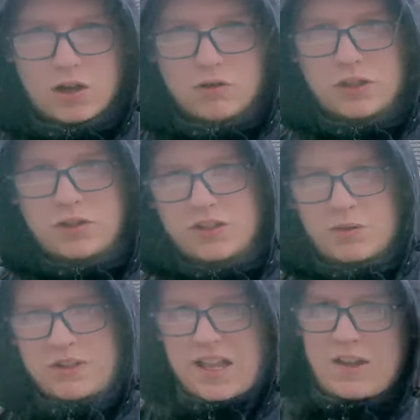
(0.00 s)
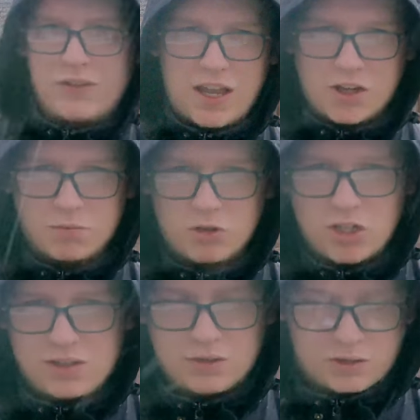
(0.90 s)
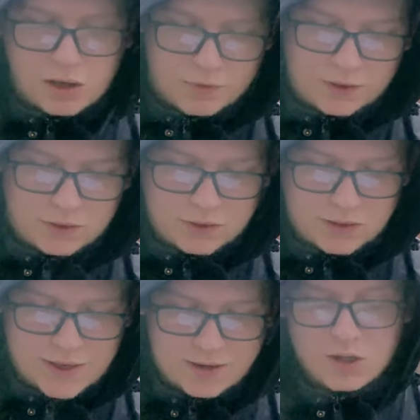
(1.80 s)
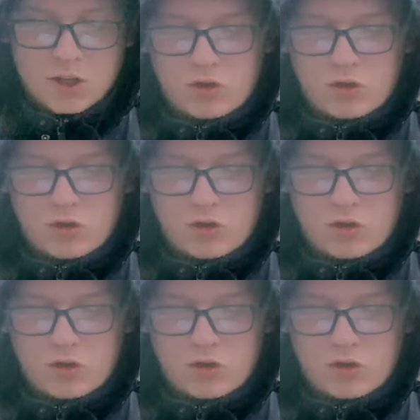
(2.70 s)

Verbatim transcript: I also took some money out of the cash machine, so I've included that,